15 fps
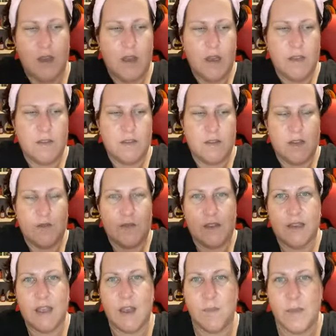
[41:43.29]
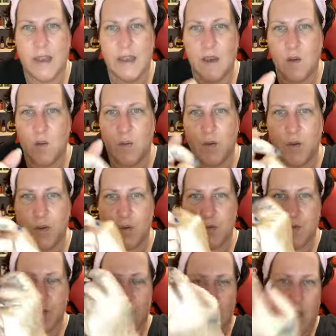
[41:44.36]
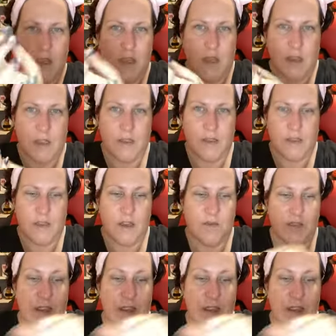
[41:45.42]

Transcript: and stuff like that, my elbows and stuff.